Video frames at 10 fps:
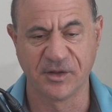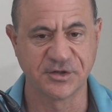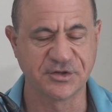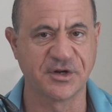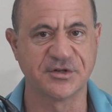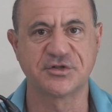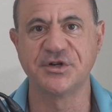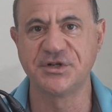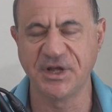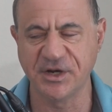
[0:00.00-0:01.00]
that's going to
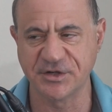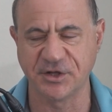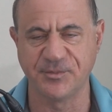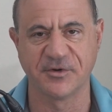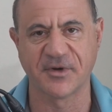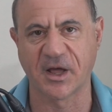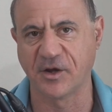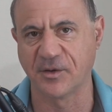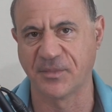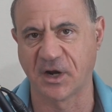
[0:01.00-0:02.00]
strategically provide a
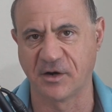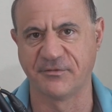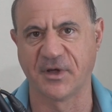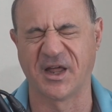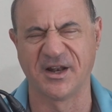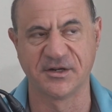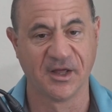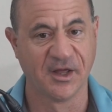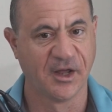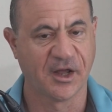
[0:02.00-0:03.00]
competitive advantage.
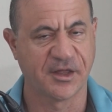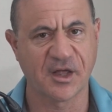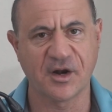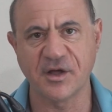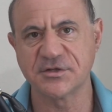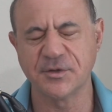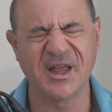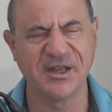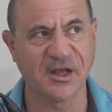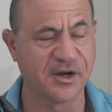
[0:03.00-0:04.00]
And that also
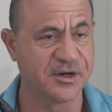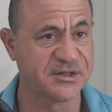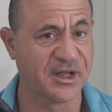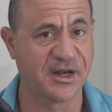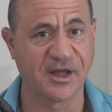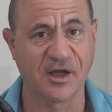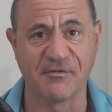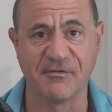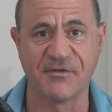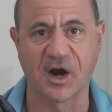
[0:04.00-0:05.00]
means understanding
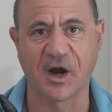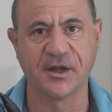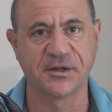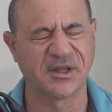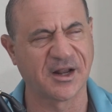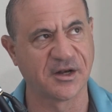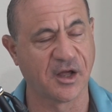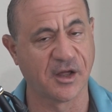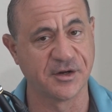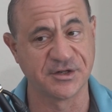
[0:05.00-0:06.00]
how various
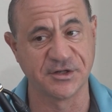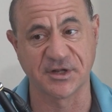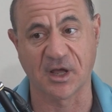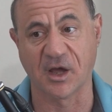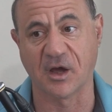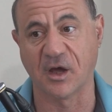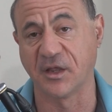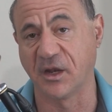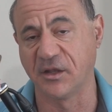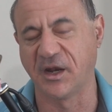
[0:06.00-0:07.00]
technologies uh,
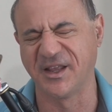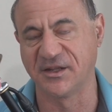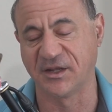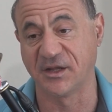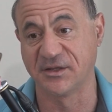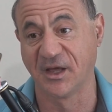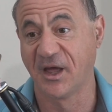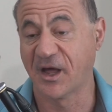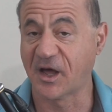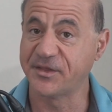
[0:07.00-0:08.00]
that, that exist,
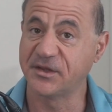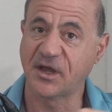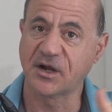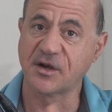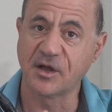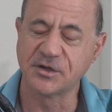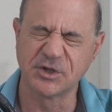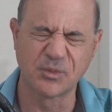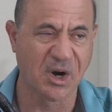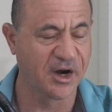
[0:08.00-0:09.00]
how the
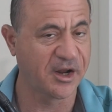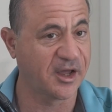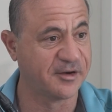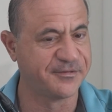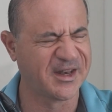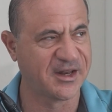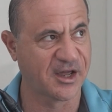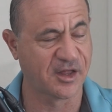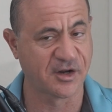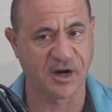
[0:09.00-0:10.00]
technologies work and fit
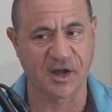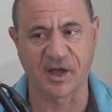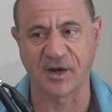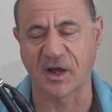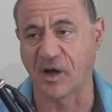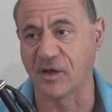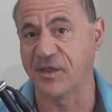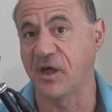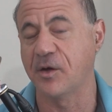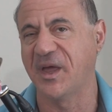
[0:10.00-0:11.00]
together, and how
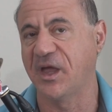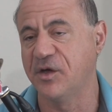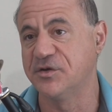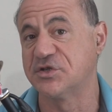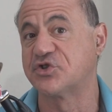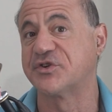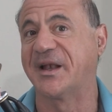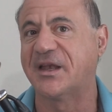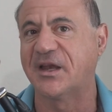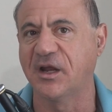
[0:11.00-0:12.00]
they can be used
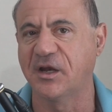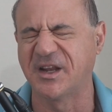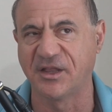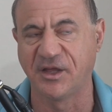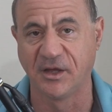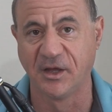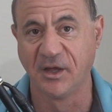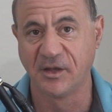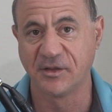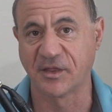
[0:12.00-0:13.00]
strategically.
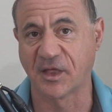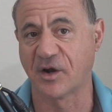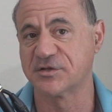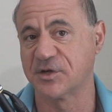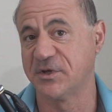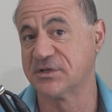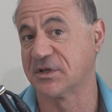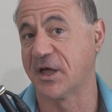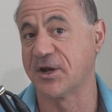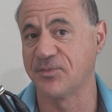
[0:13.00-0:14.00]
Now, that also means
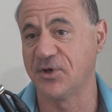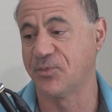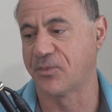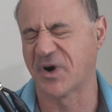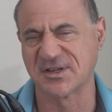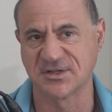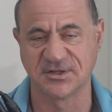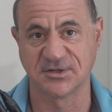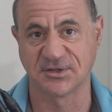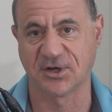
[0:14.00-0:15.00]
aligning people,
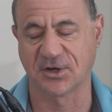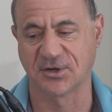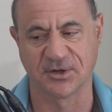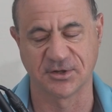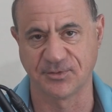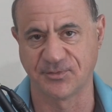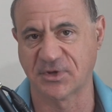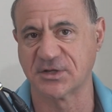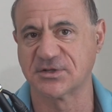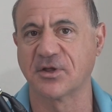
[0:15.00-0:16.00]
processes, and technology.
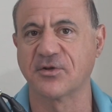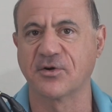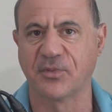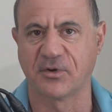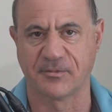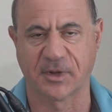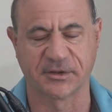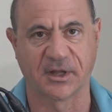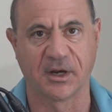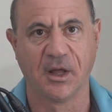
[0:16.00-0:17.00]
That's another component
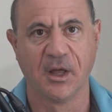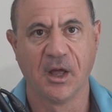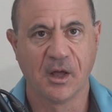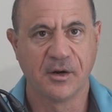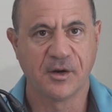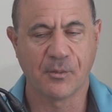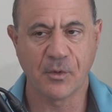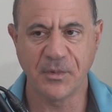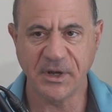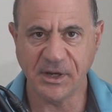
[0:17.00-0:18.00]
about that. Now,
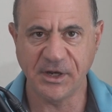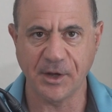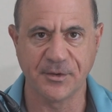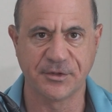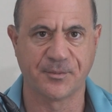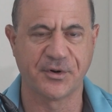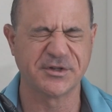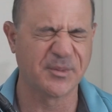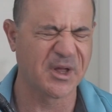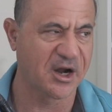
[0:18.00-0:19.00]
when we deal with a
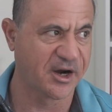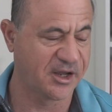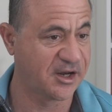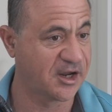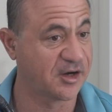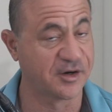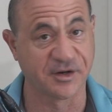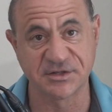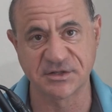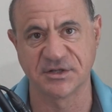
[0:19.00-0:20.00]
principal architect or
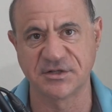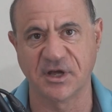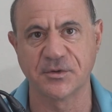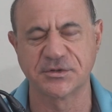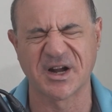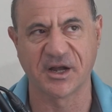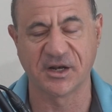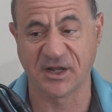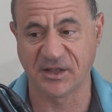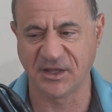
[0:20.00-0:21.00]
a distinguished
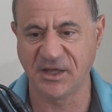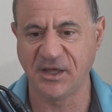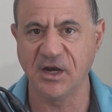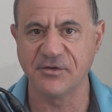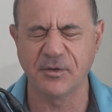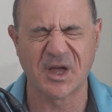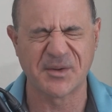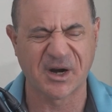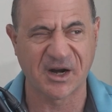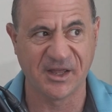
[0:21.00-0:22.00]
architect, the key to
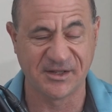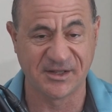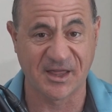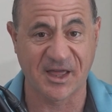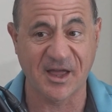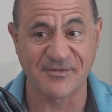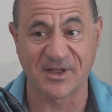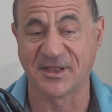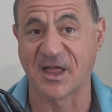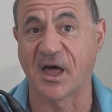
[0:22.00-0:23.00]
remember is they have
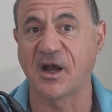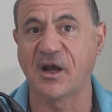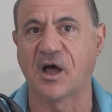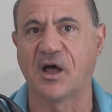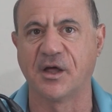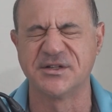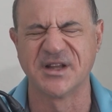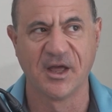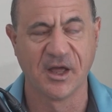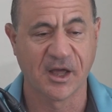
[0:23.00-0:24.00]
a lot of
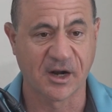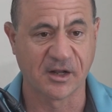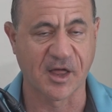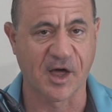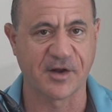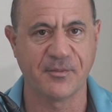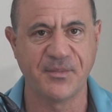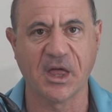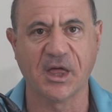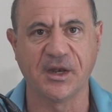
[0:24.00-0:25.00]
knowledge and a lot of
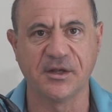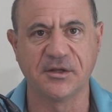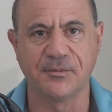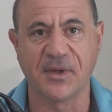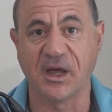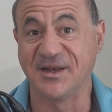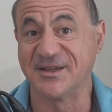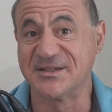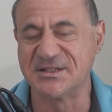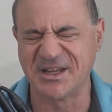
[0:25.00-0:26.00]
abilities to make a
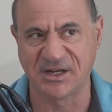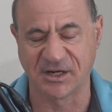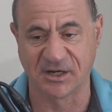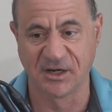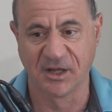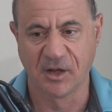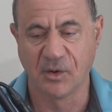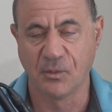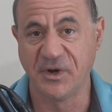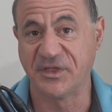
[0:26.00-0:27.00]
decision
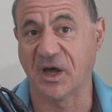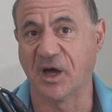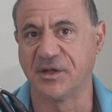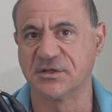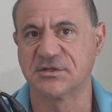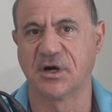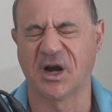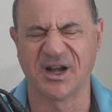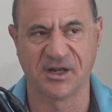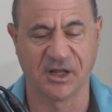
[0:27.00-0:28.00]
with
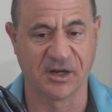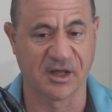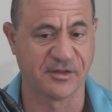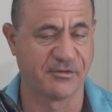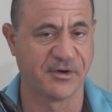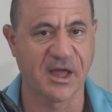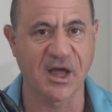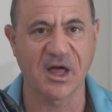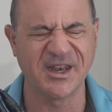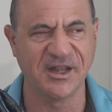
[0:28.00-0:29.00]
uncertainty. Now, the
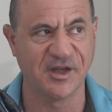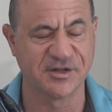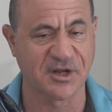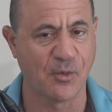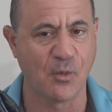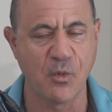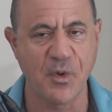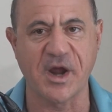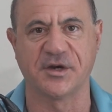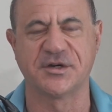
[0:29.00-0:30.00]
reality is I
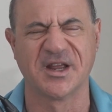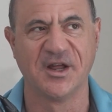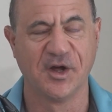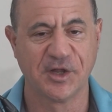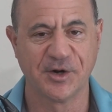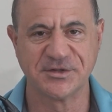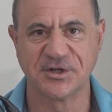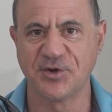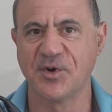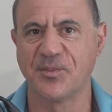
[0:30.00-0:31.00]
wish there was
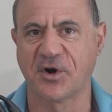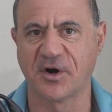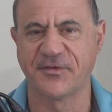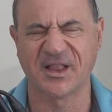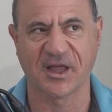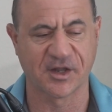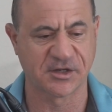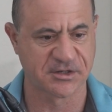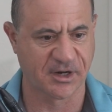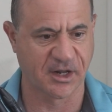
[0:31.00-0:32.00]
going to be a perfect
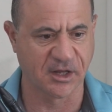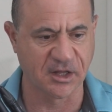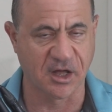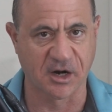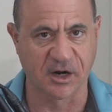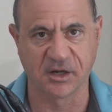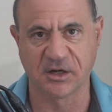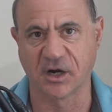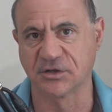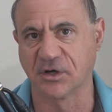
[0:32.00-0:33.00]
answer in any cloud
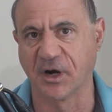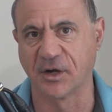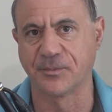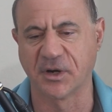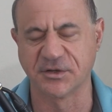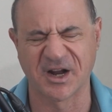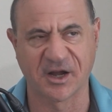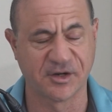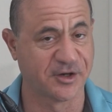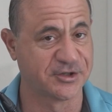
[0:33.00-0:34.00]
architecture or enterprise
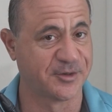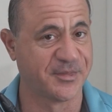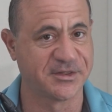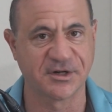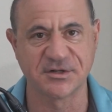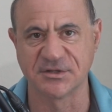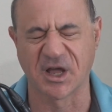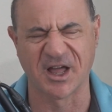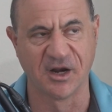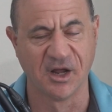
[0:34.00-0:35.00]
architecture, but there's
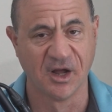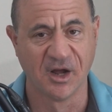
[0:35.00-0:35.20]
not.